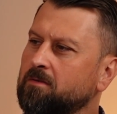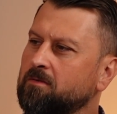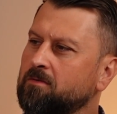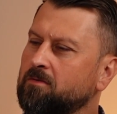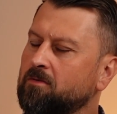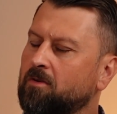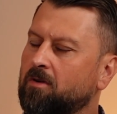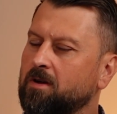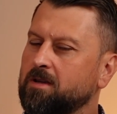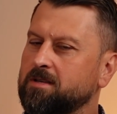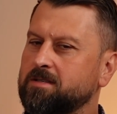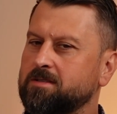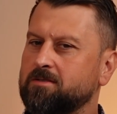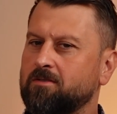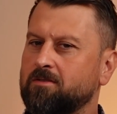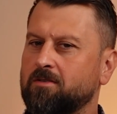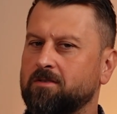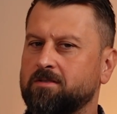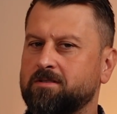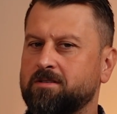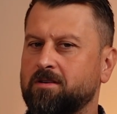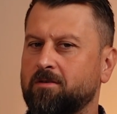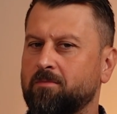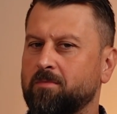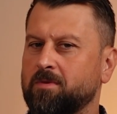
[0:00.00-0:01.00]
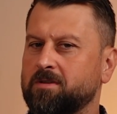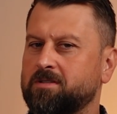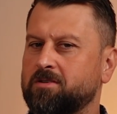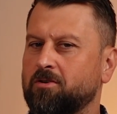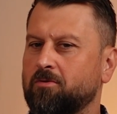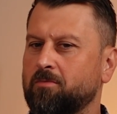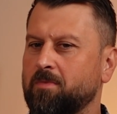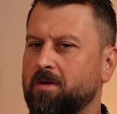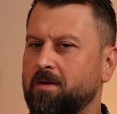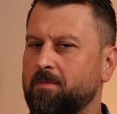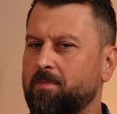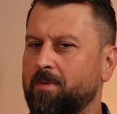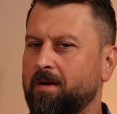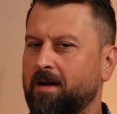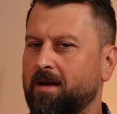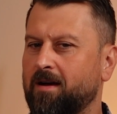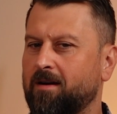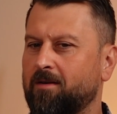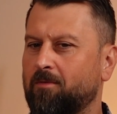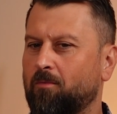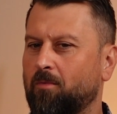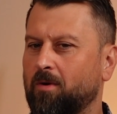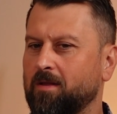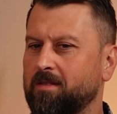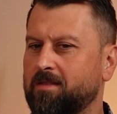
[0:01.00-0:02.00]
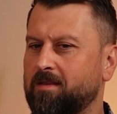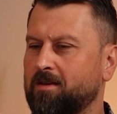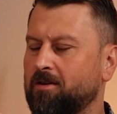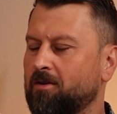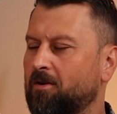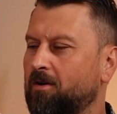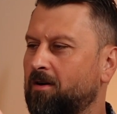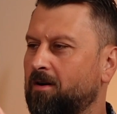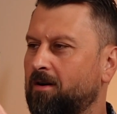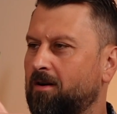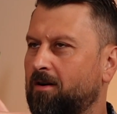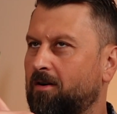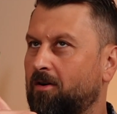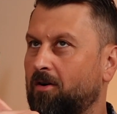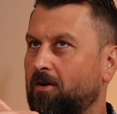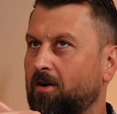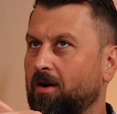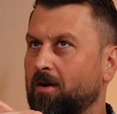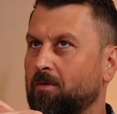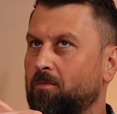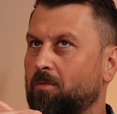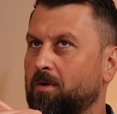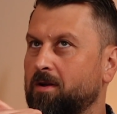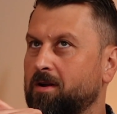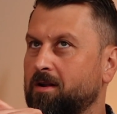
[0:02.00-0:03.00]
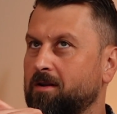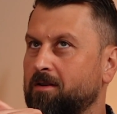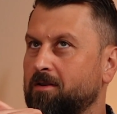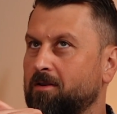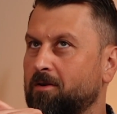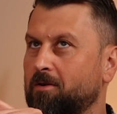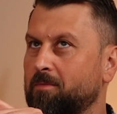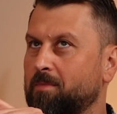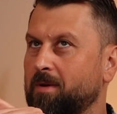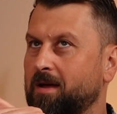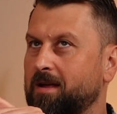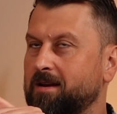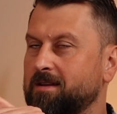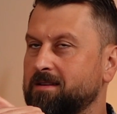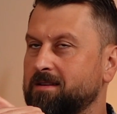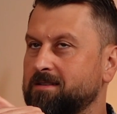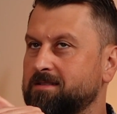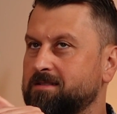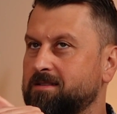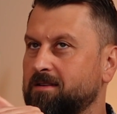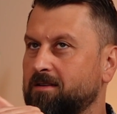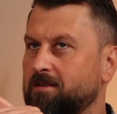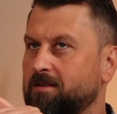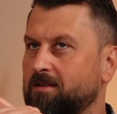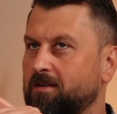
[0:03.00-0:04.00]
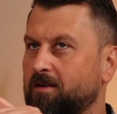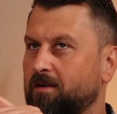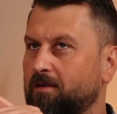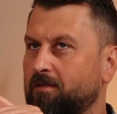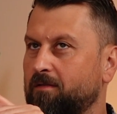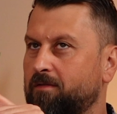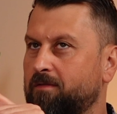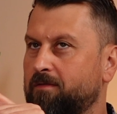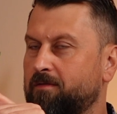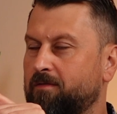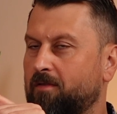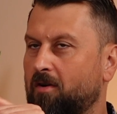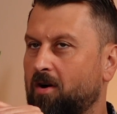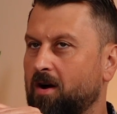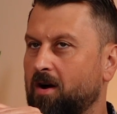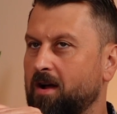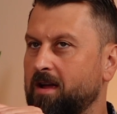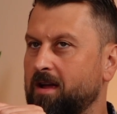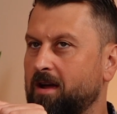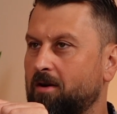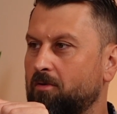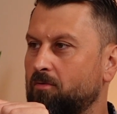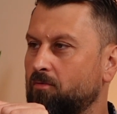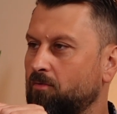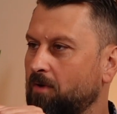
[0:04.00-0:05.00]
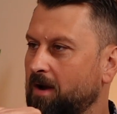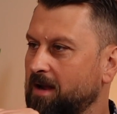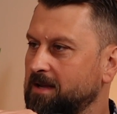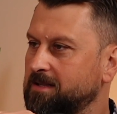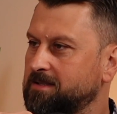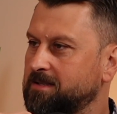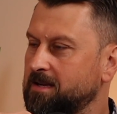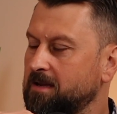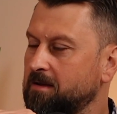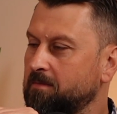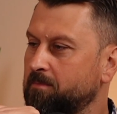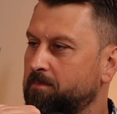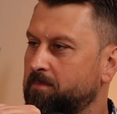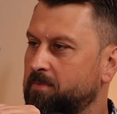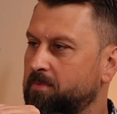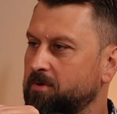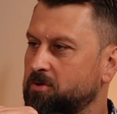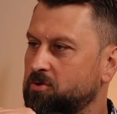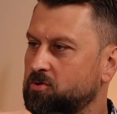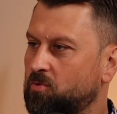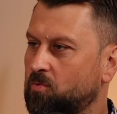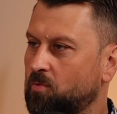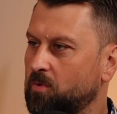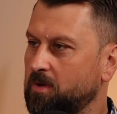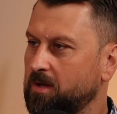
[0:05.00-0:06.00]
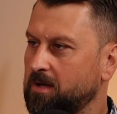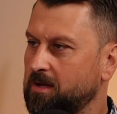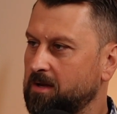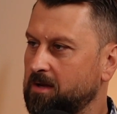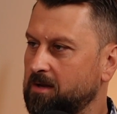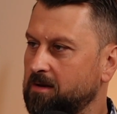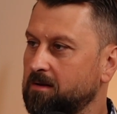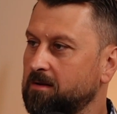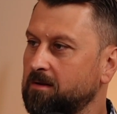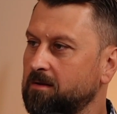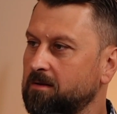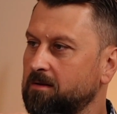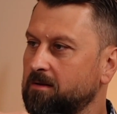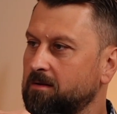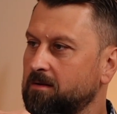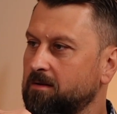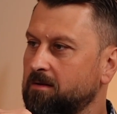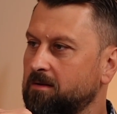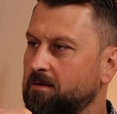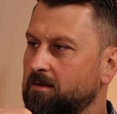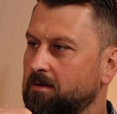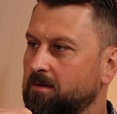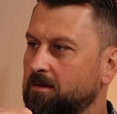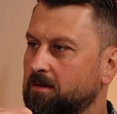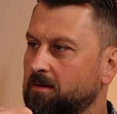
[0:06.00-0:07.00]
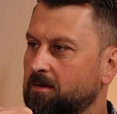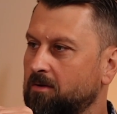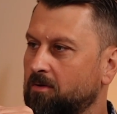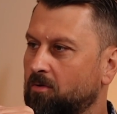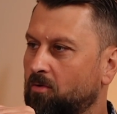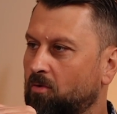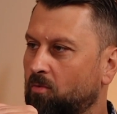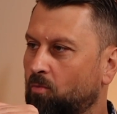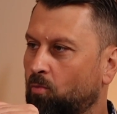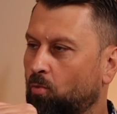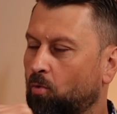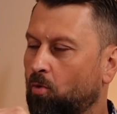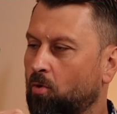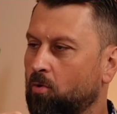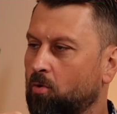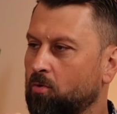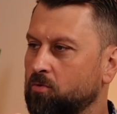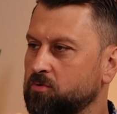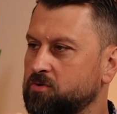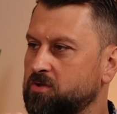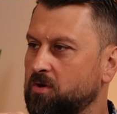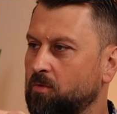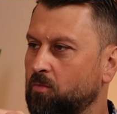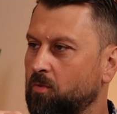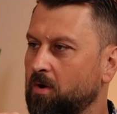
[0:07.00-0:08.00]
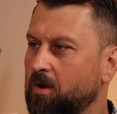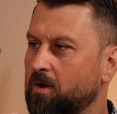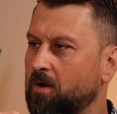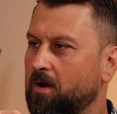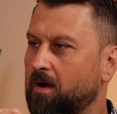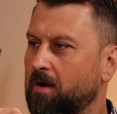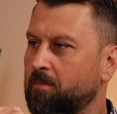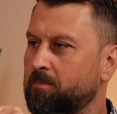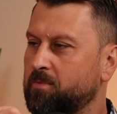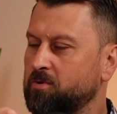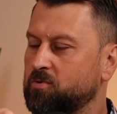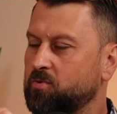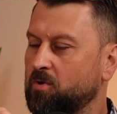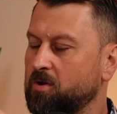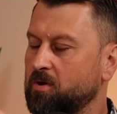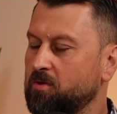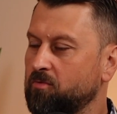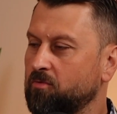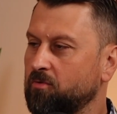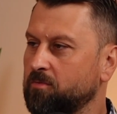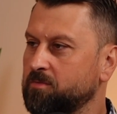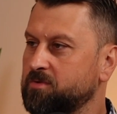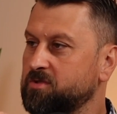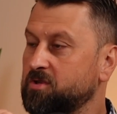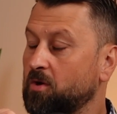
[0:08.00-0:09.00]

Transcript: Nice. Tell me about one thing I want to know about is the fire rating between walls. So between rooms.